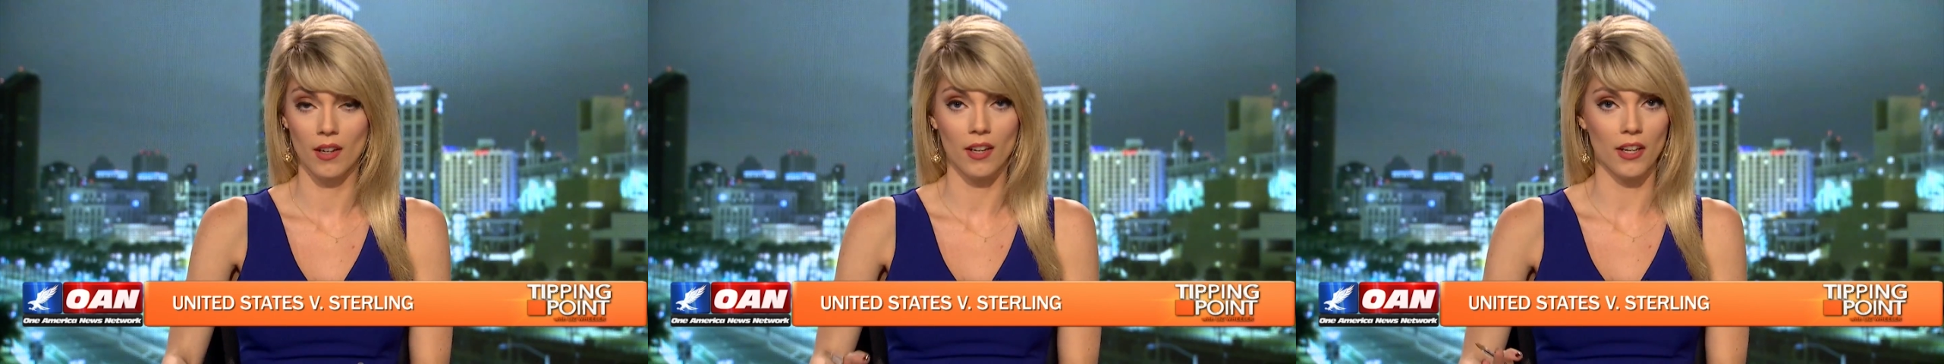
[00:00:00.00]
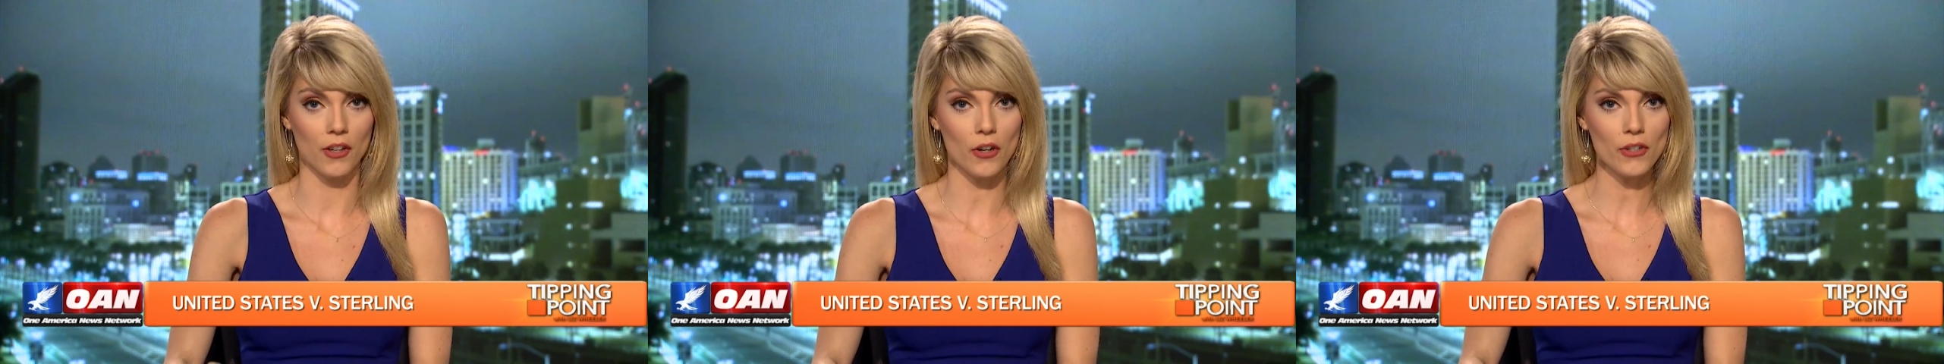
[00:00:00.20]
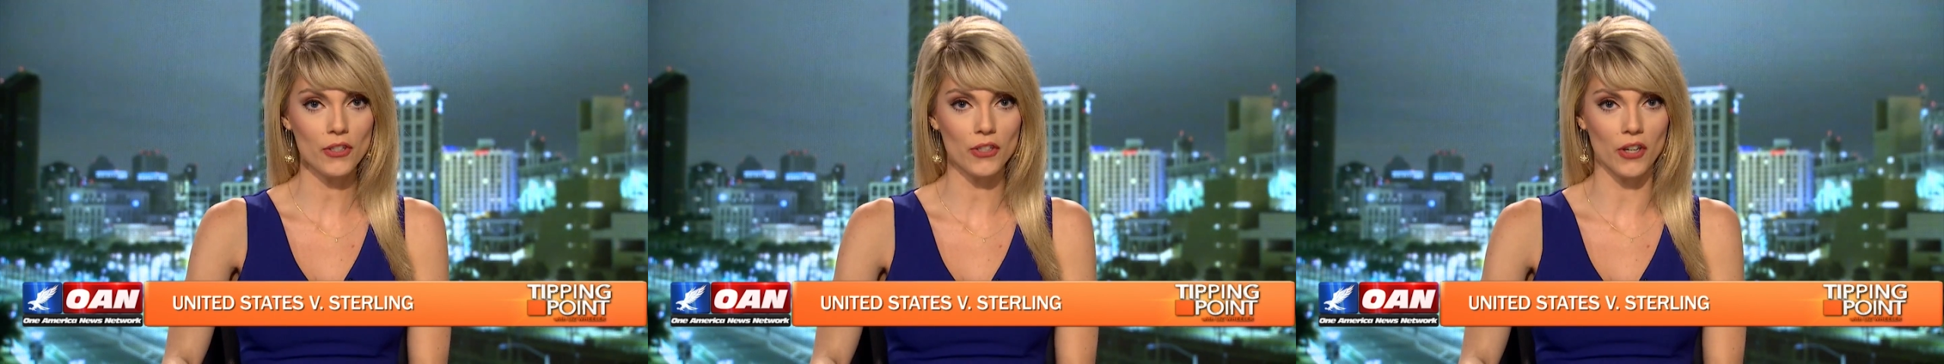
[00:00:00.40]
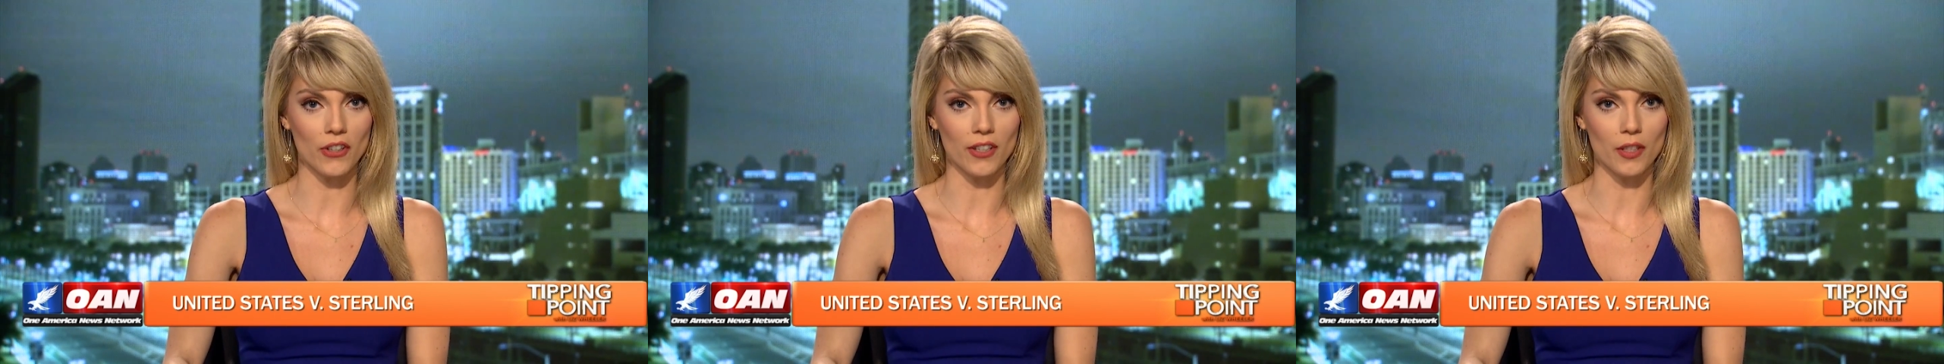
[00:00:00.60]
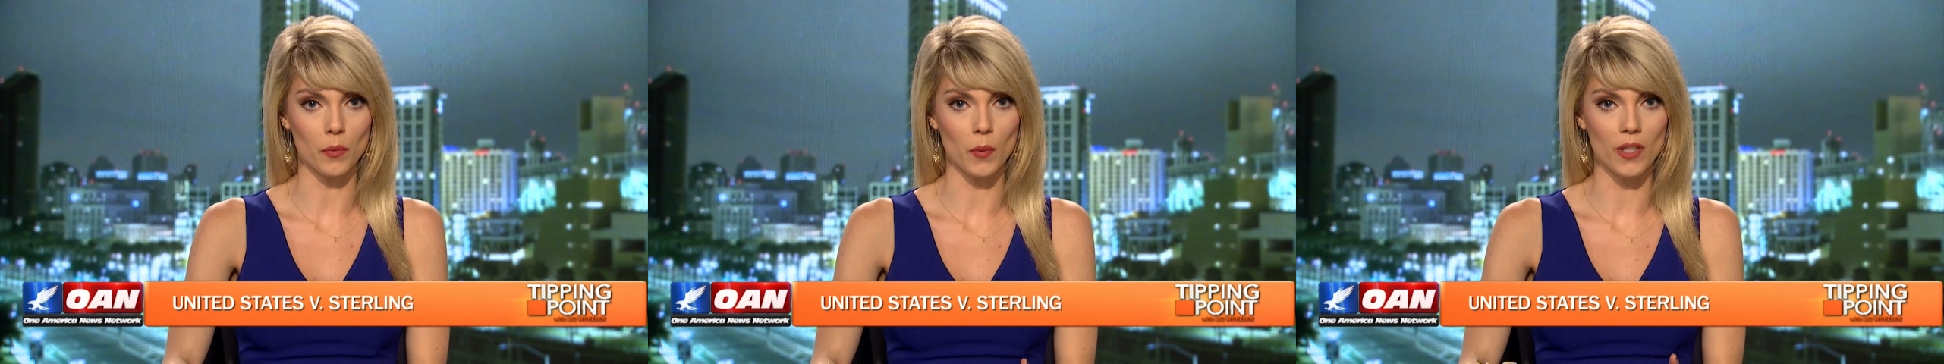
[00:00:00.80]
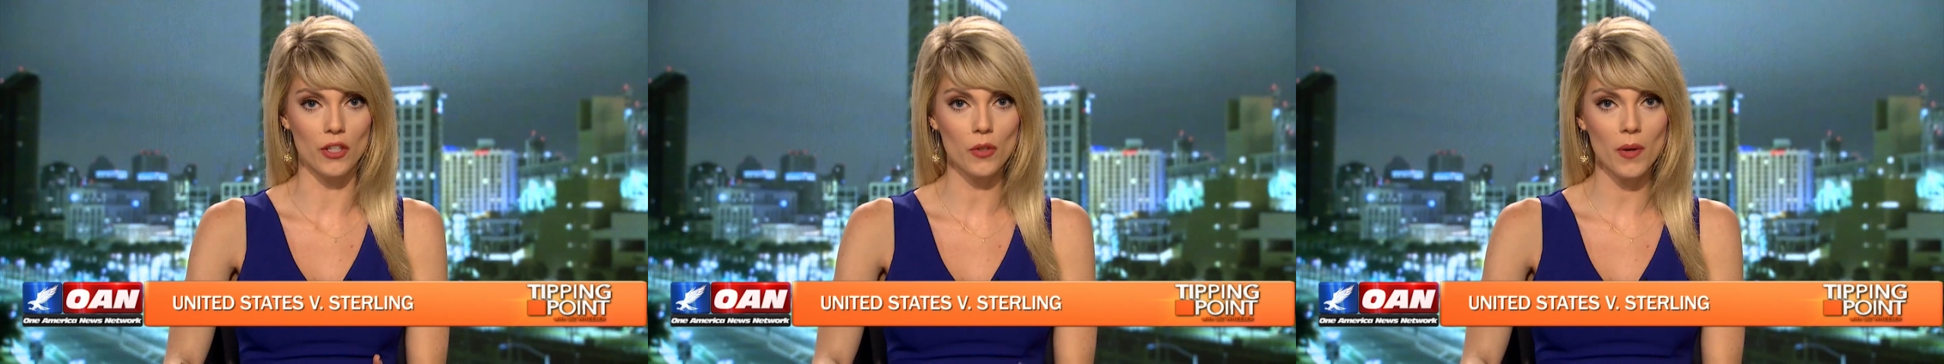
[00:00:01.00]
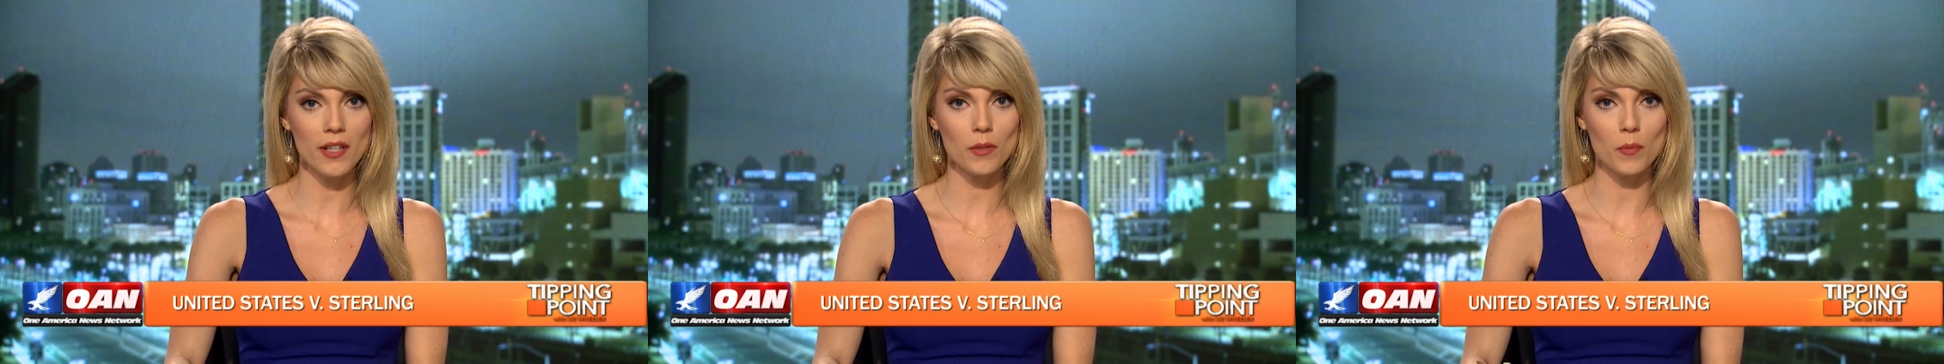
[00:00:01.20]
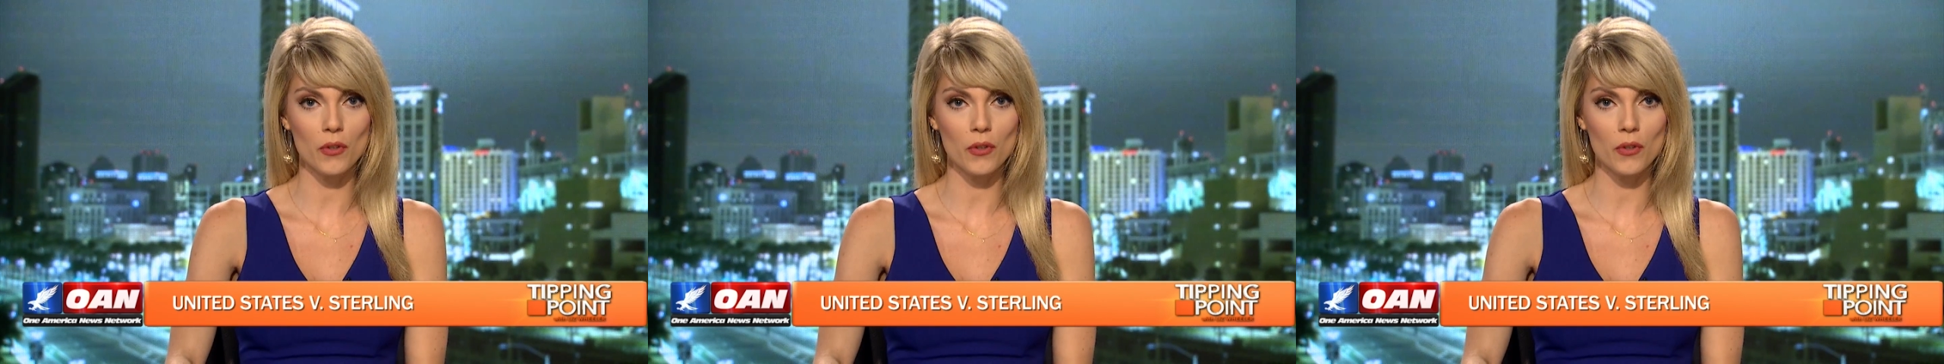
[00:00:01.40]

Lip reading: It all started when U.S.